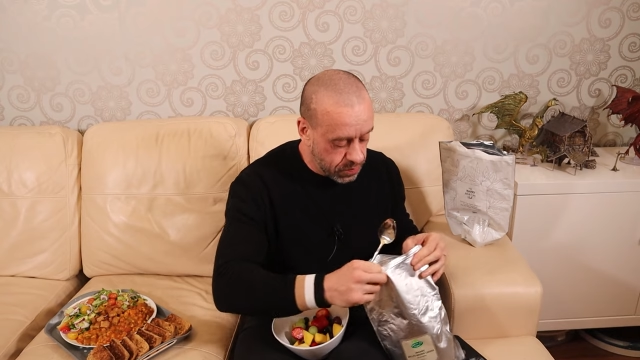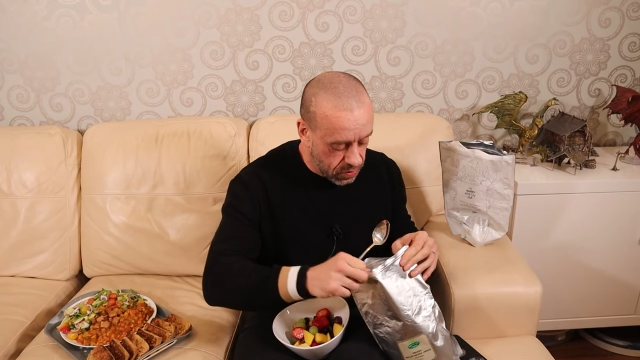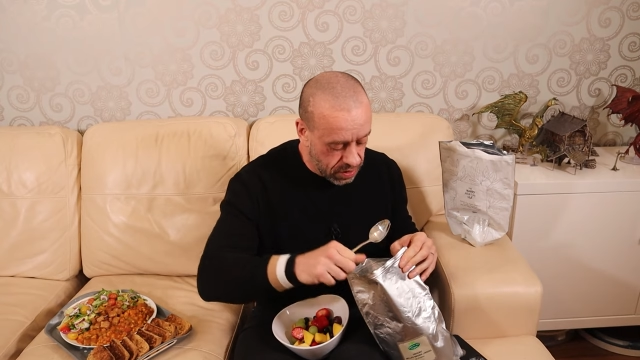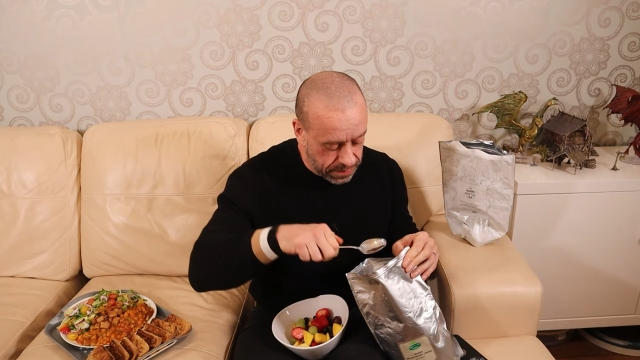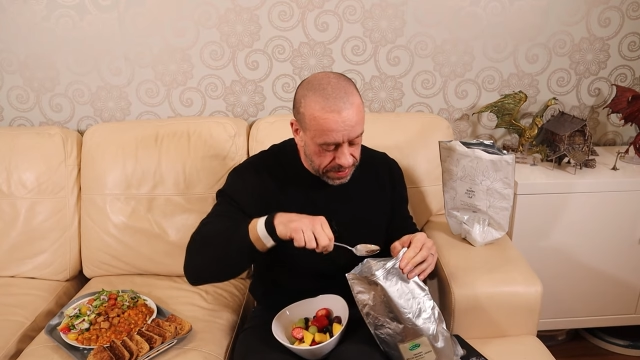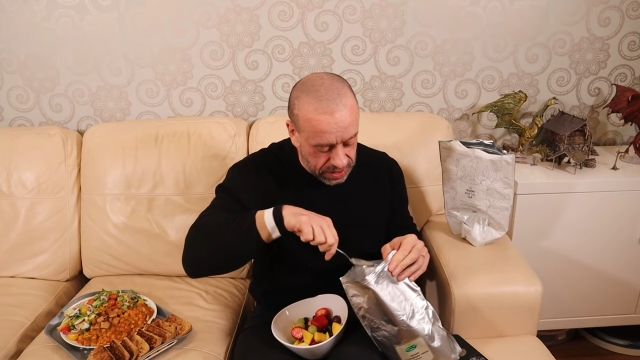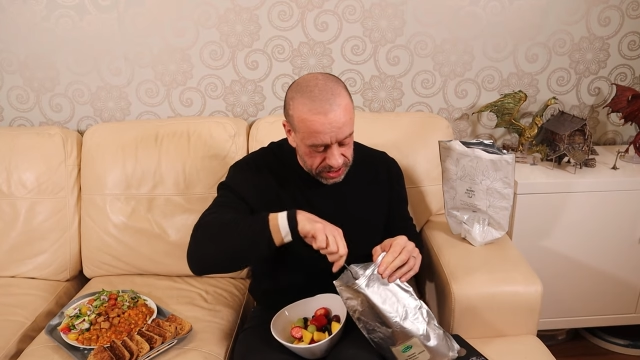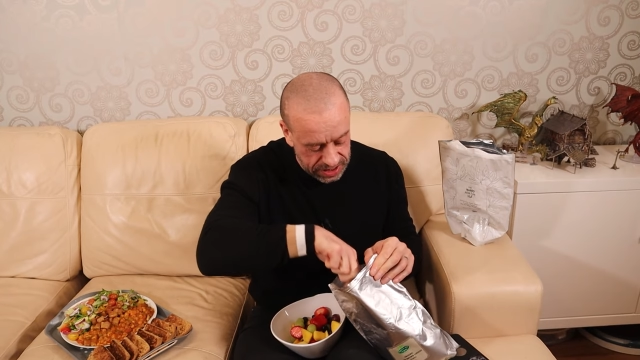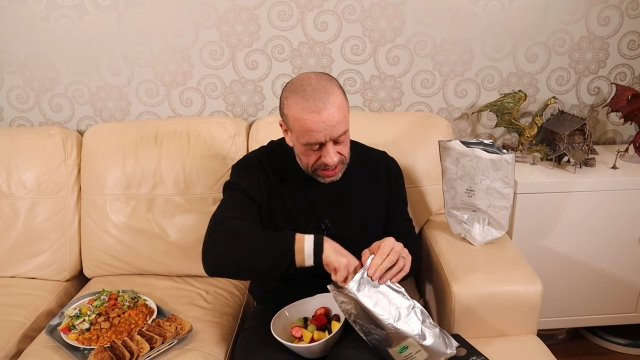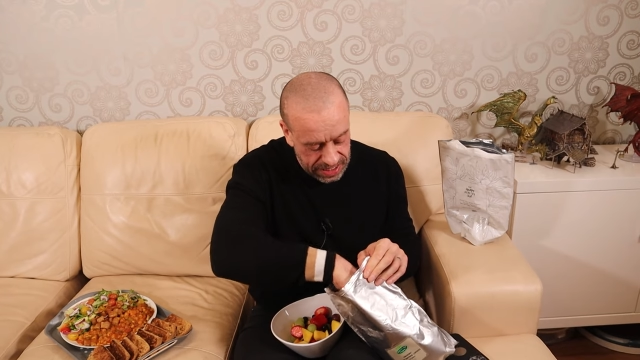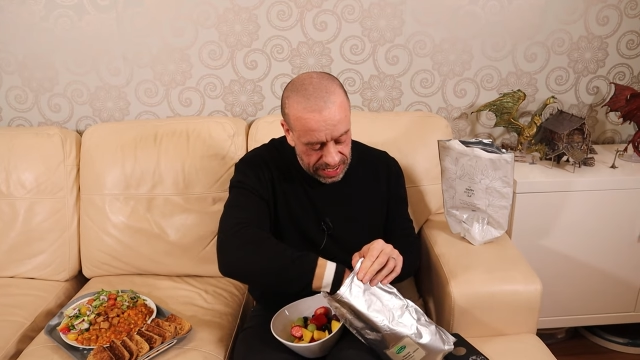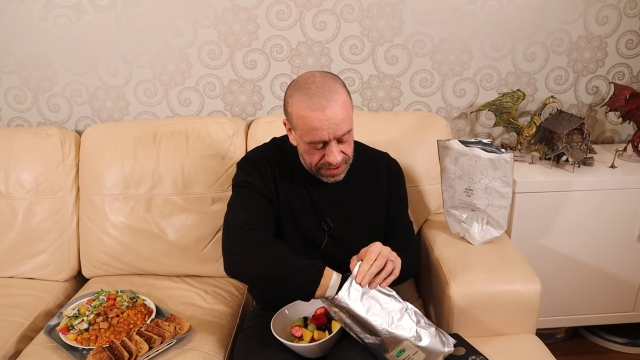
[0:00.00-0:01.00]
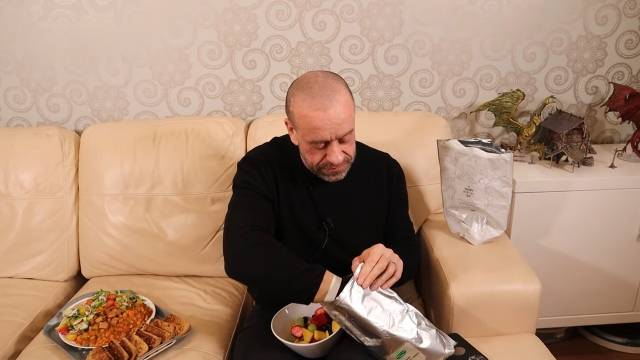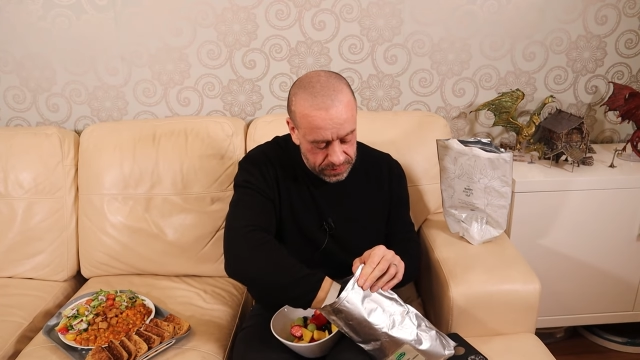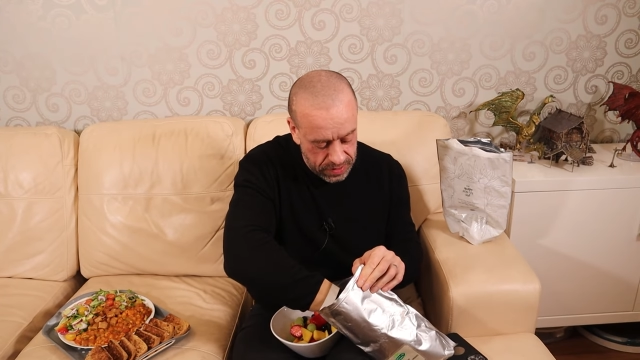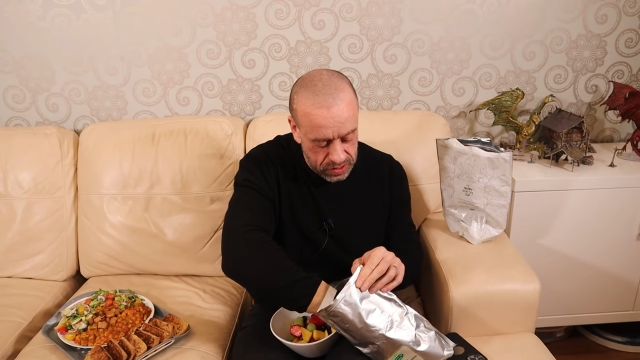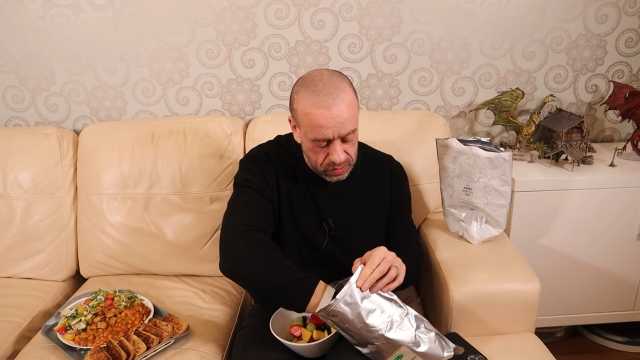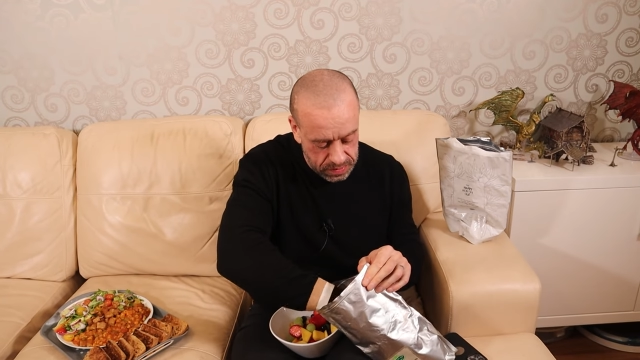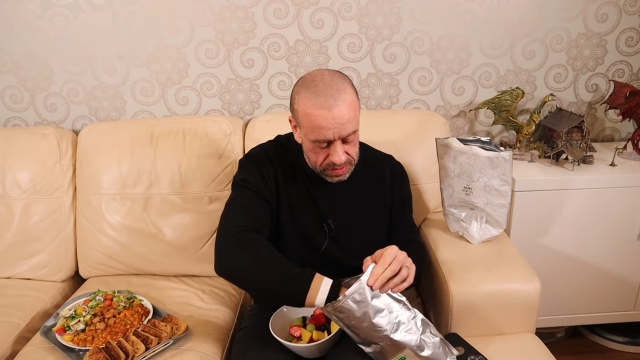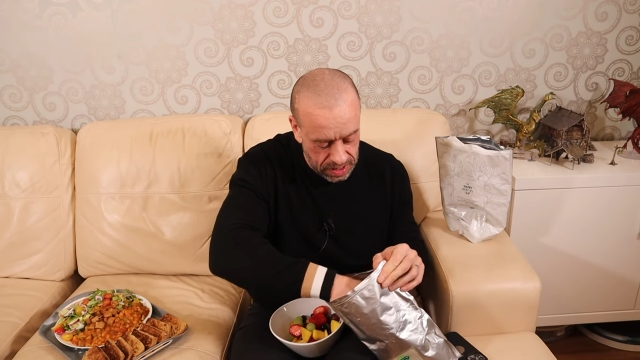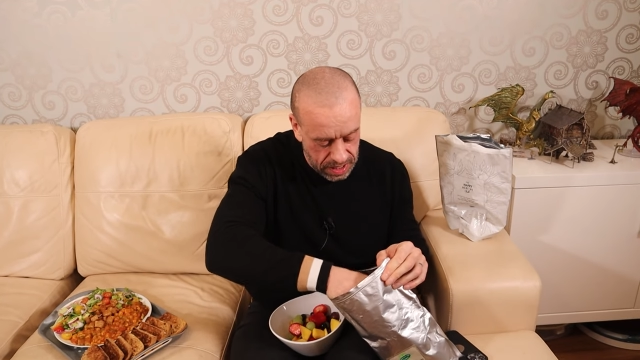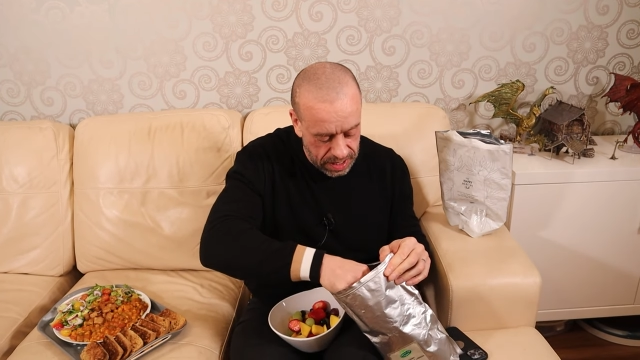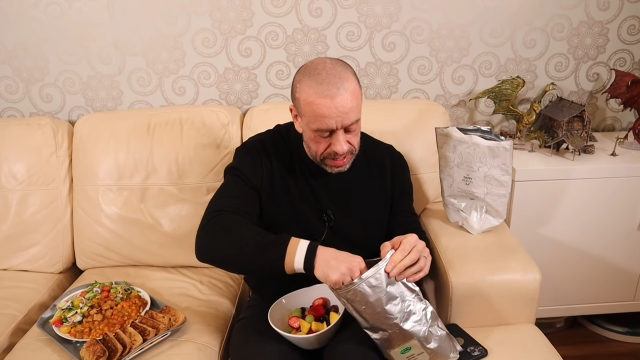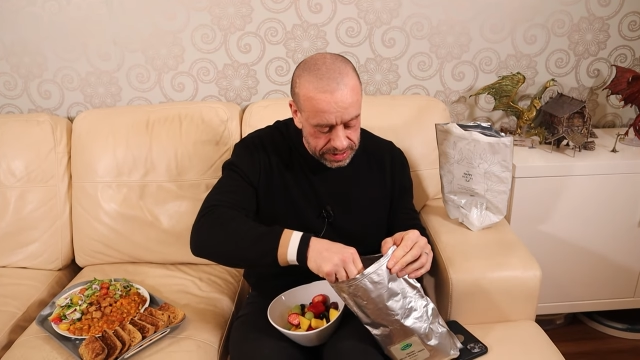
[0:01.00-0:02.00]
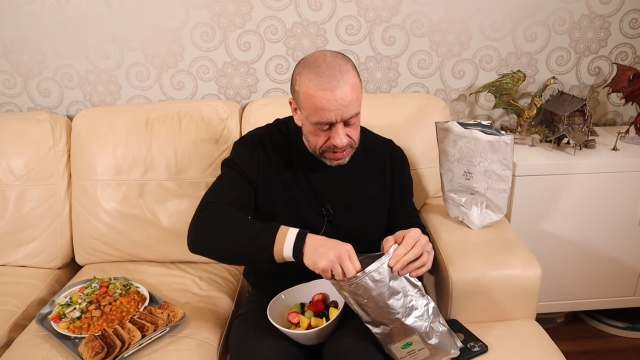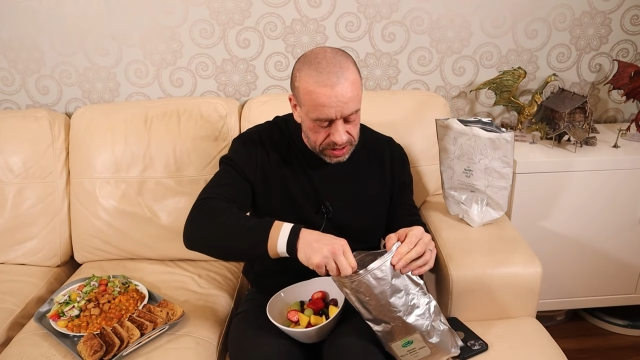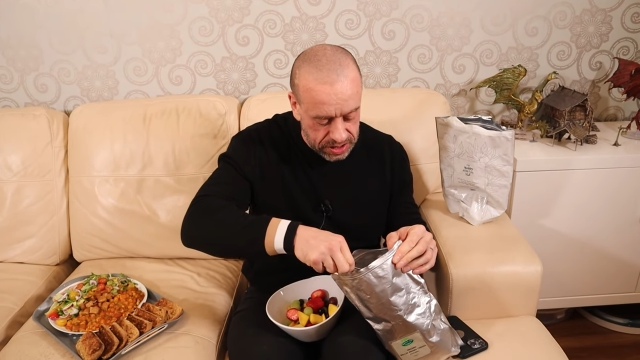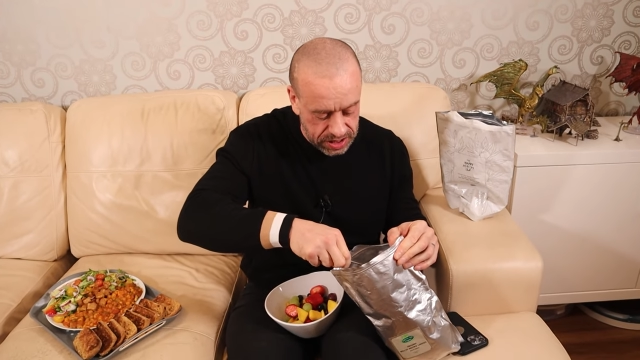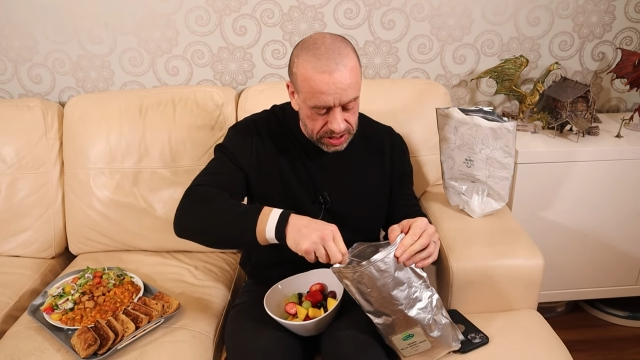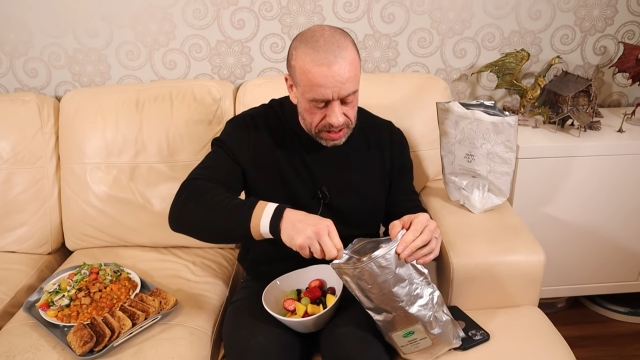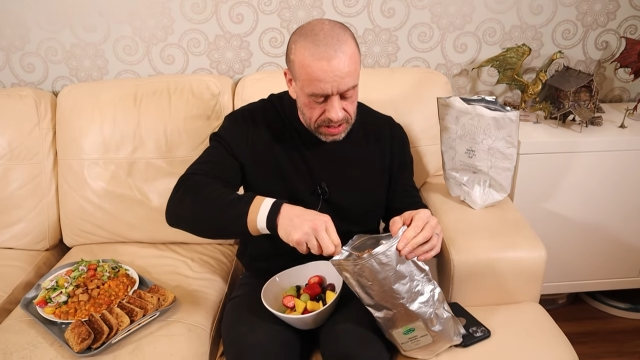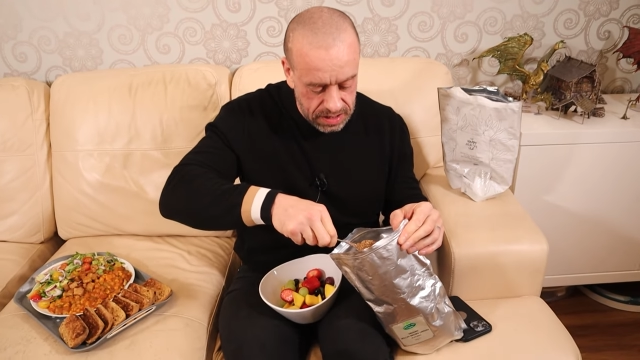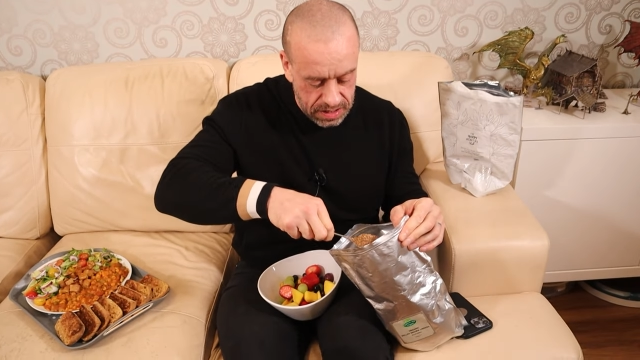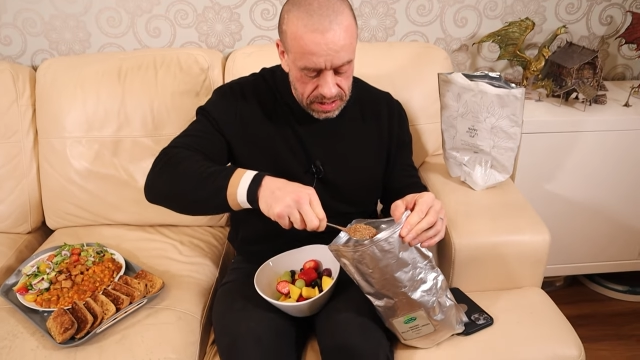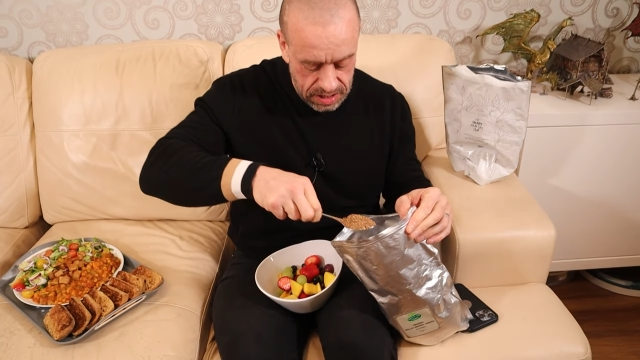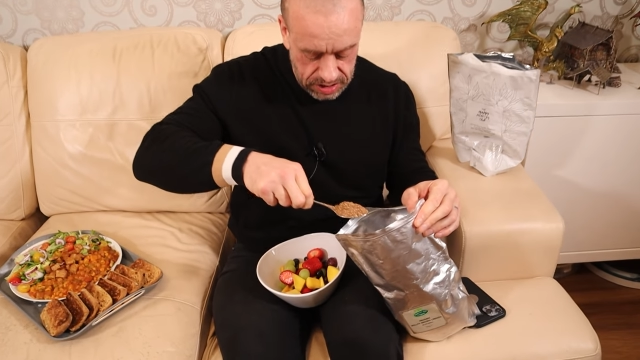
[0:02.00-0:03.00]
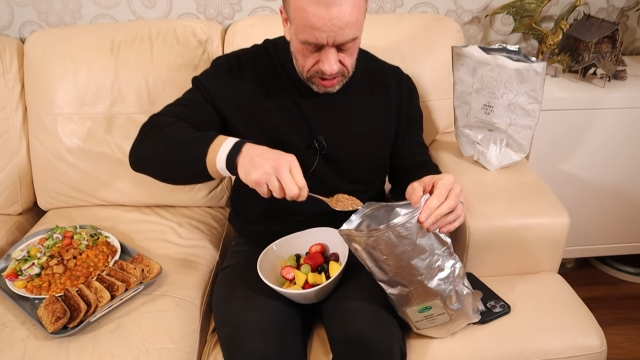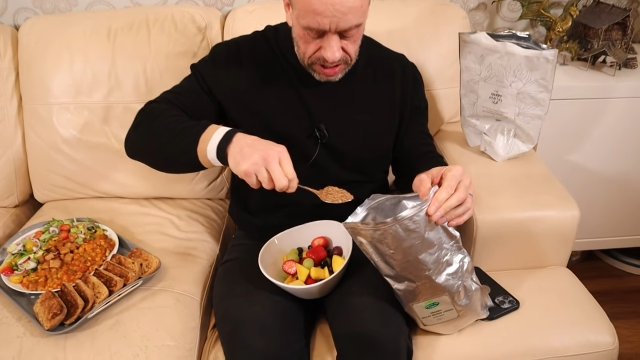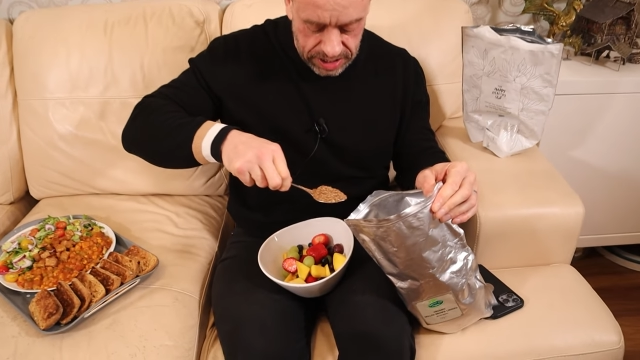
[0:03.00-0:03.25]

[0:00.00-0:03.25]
morning because I didn't have my normal oats. So